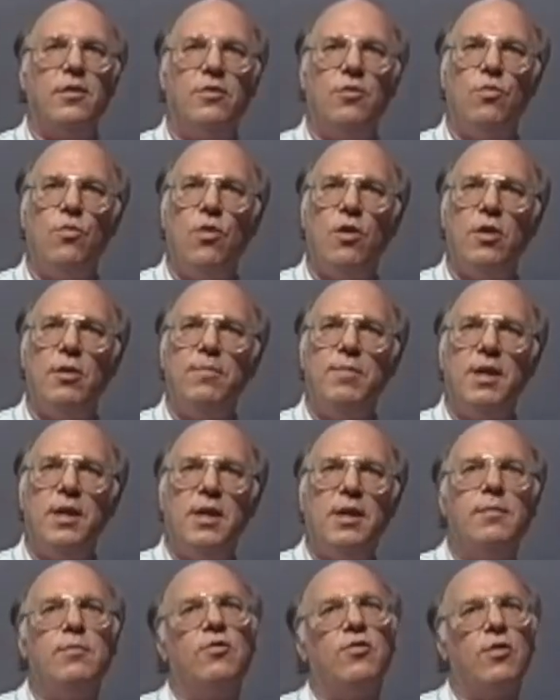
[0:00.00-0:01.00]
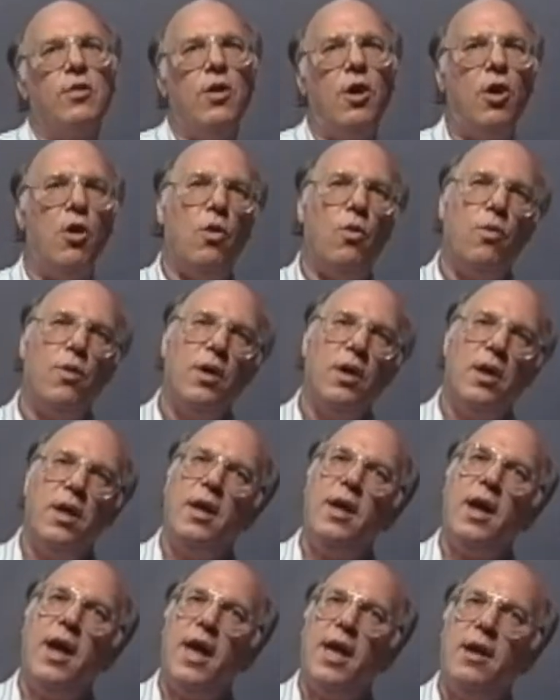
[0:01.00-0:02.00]
the water becomes low
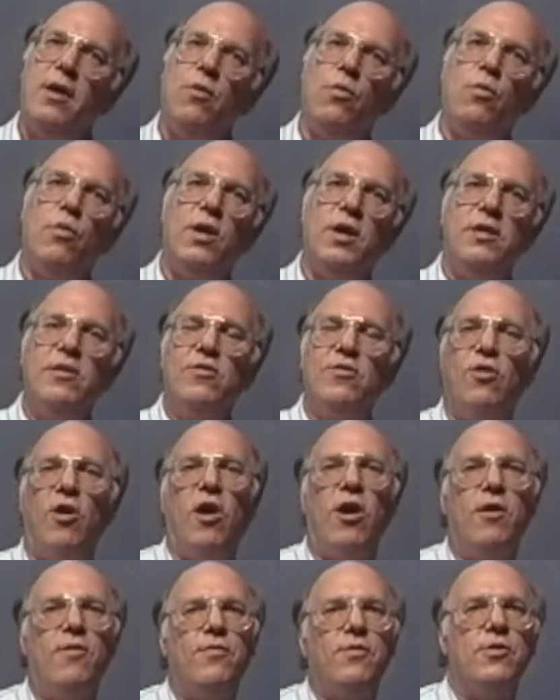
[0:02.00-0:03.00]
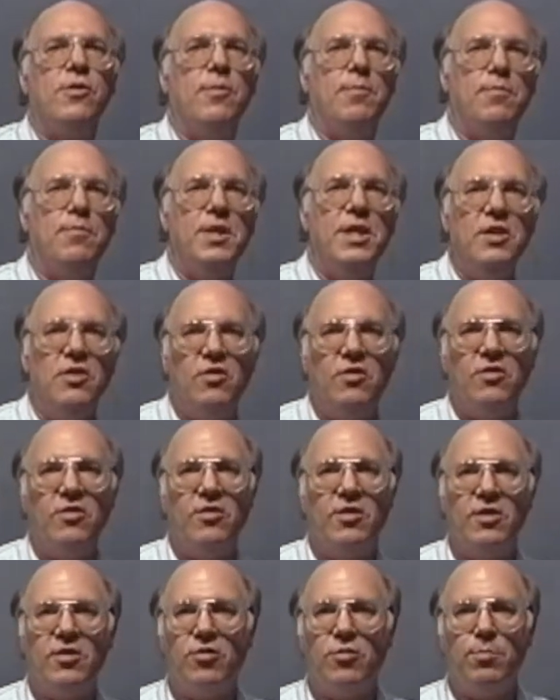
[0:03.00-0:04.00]
and it runs off and the beach is
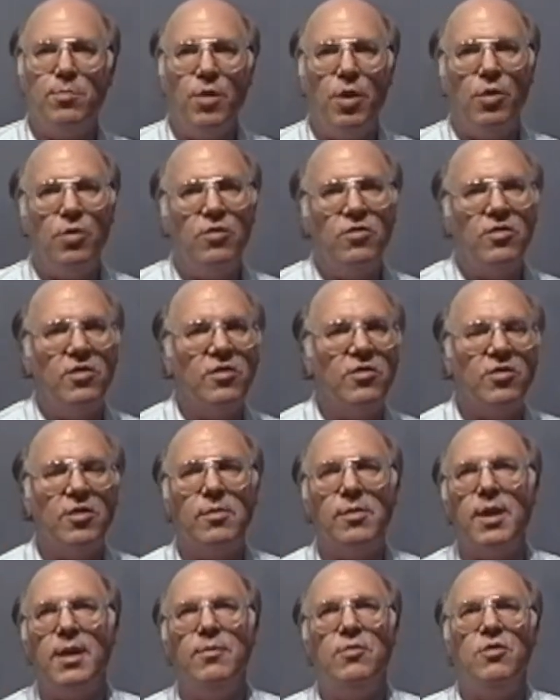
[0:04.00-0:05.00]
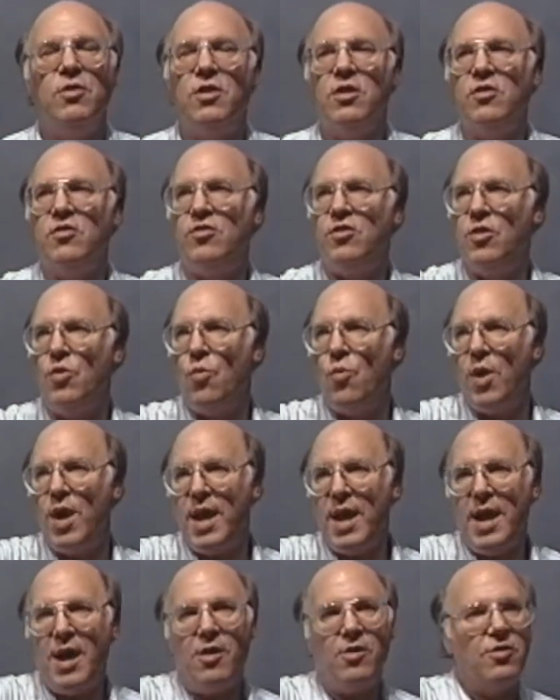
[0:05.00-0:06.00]
exposed, and sometimes you can see
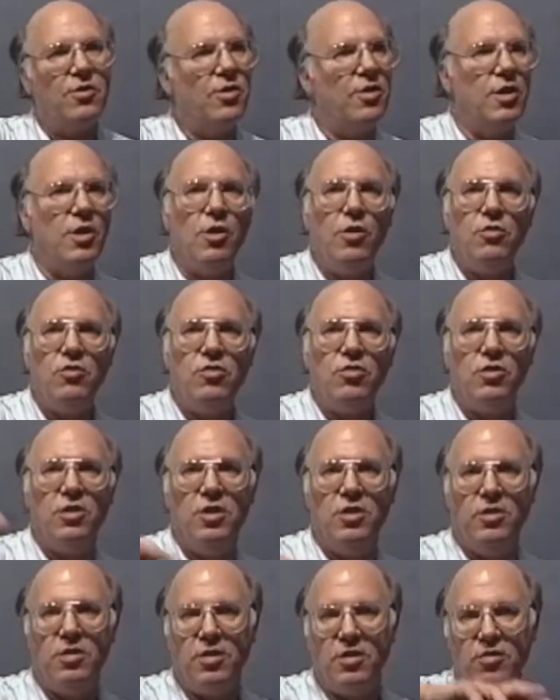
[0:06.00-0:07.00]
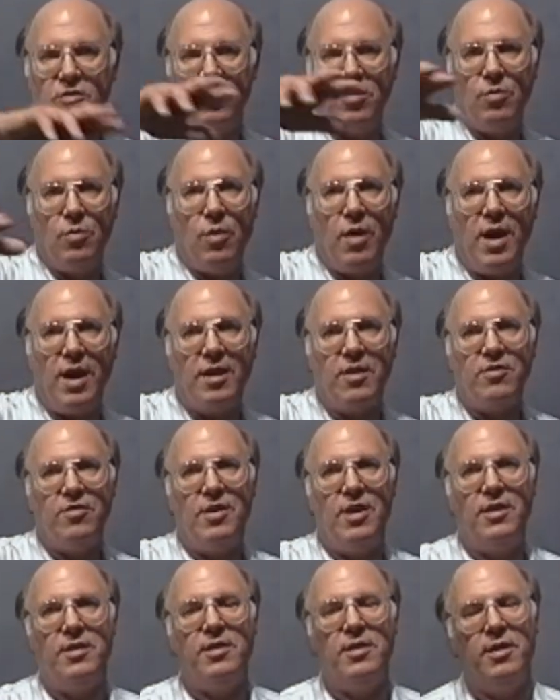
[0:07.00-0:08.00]
way out to the ocean and you can see rocks
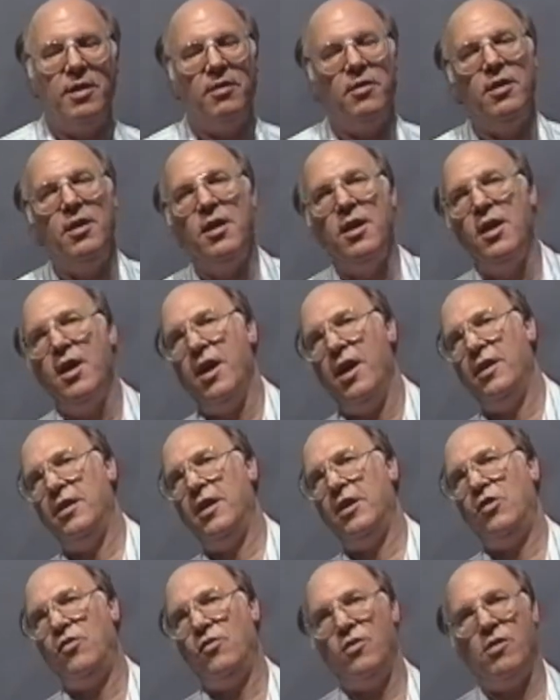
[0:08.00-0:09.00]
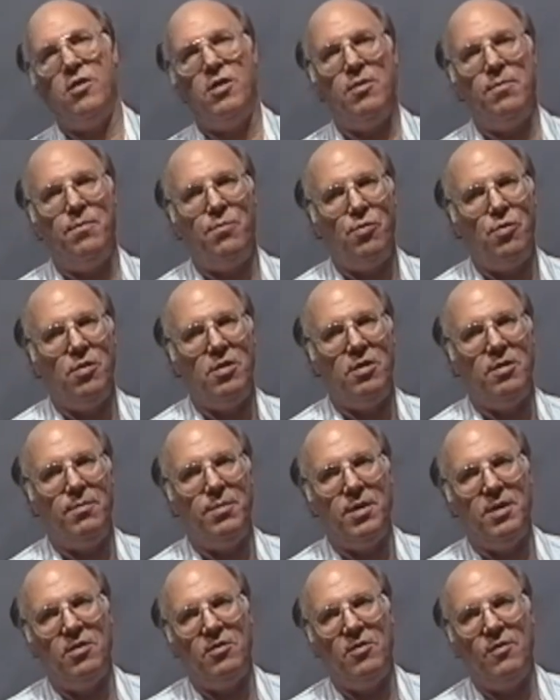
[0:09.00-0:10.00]
out there. And that's very important
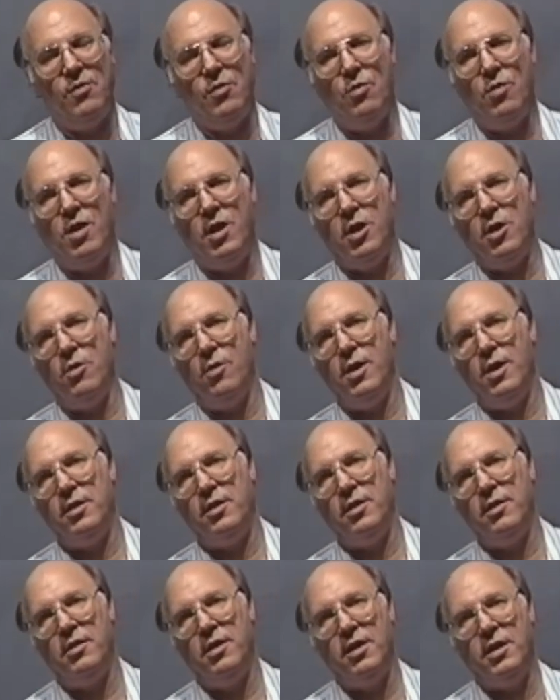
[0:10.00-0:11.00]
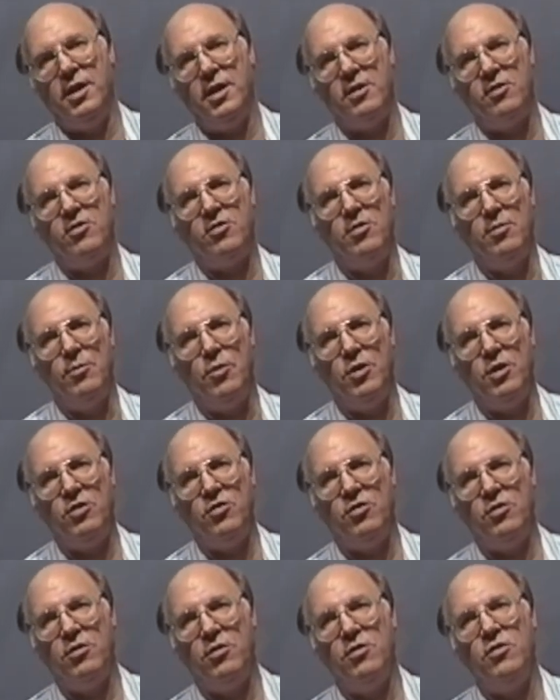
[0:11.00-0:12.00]
because if you want to go out there and catch some
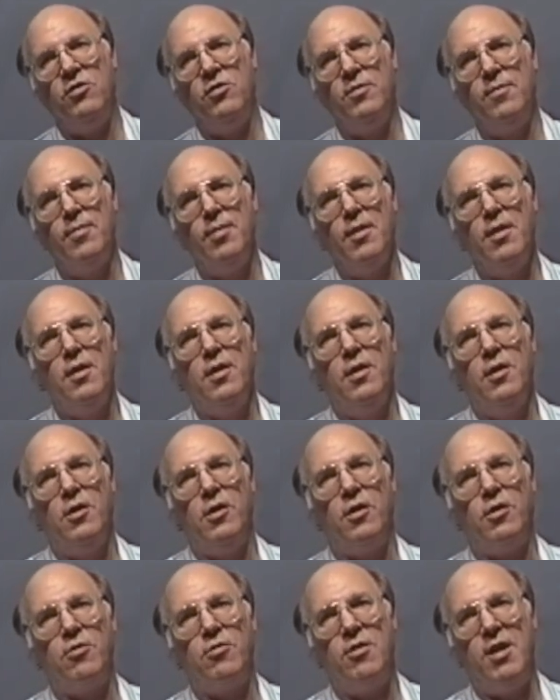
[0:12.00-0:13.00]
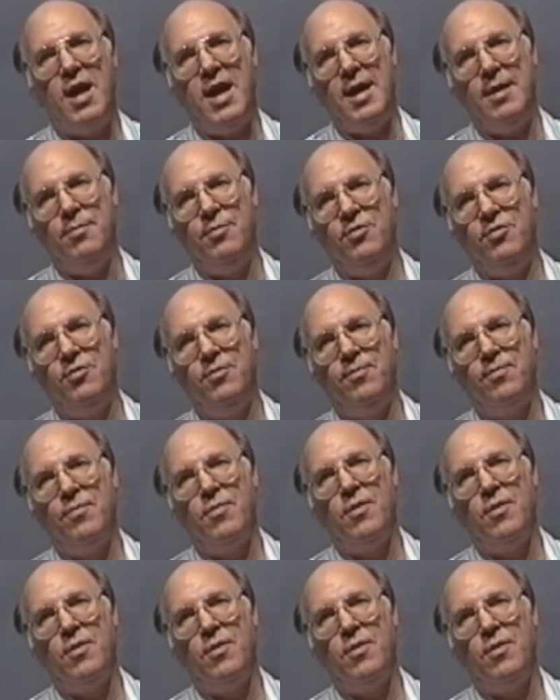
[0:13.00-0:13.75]
oysters or crabs,